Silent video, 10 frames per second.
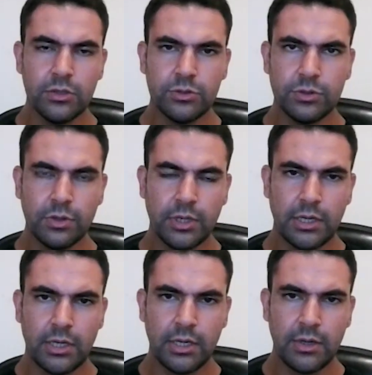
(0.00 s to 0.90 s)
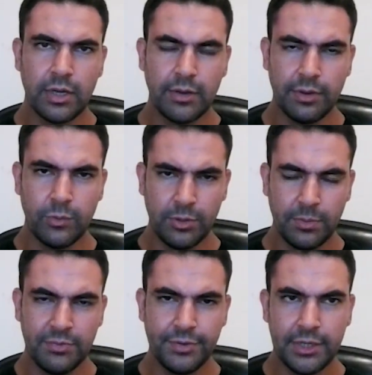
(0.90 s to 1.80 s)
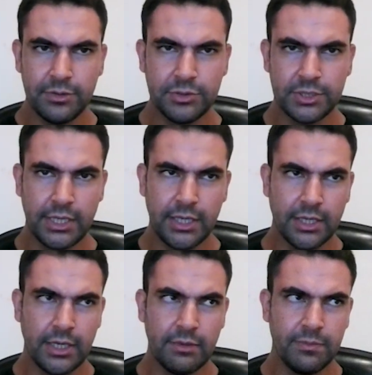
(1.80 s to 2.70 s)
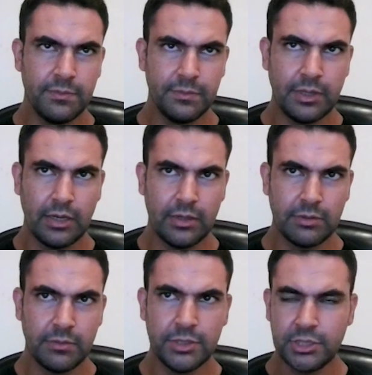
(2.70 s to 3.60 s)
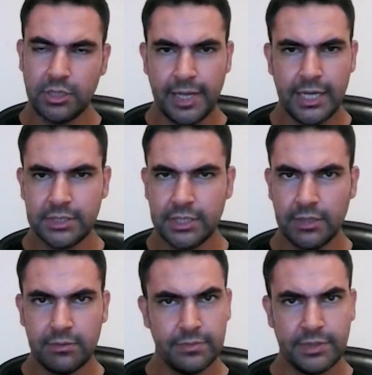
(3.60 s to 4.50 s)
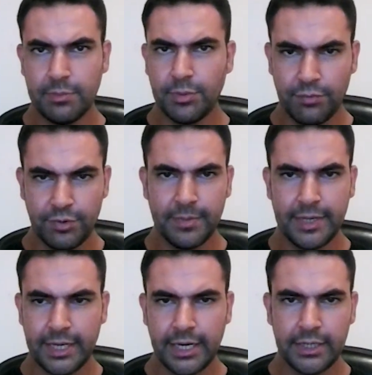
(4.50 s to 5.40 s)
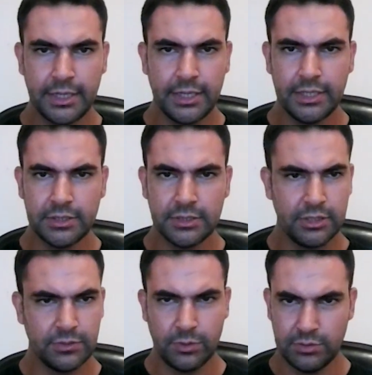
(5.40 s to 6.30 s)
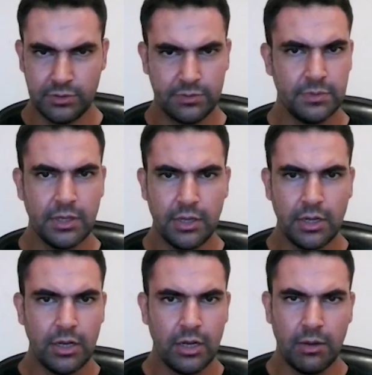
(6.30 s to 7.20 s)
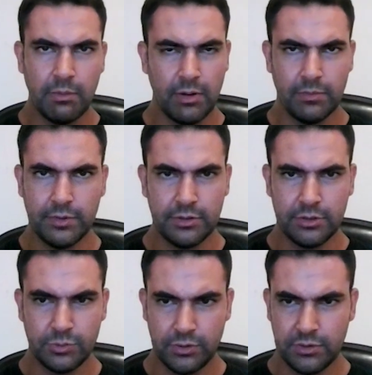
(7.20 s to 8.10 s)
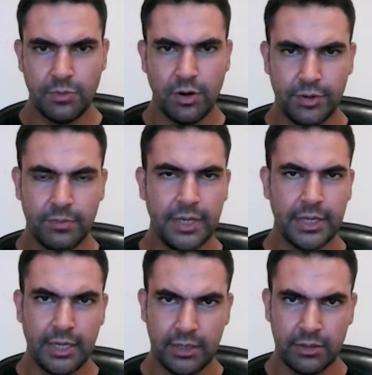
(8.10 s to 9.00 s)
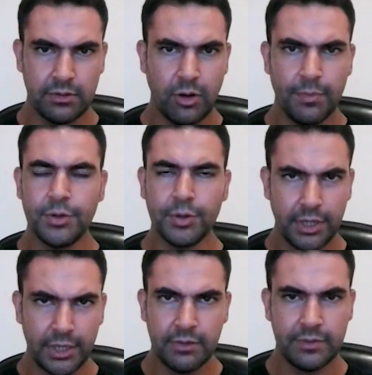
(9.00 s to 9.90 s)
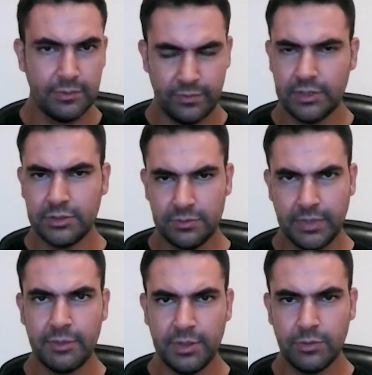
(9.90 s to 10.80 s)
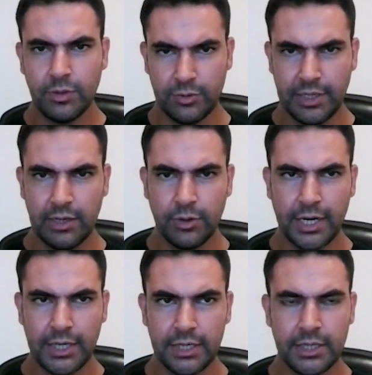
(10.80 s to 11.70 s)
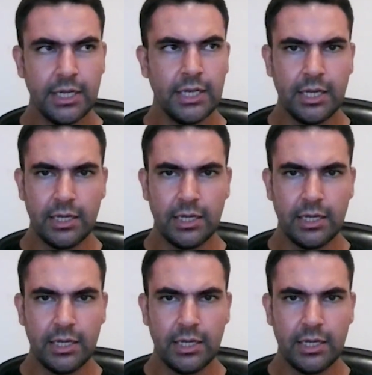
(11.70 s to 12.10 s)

So, would it be fair to say that commercial banks and their profit-making entities, this was a profit-making opportunity? This might be how they look at it.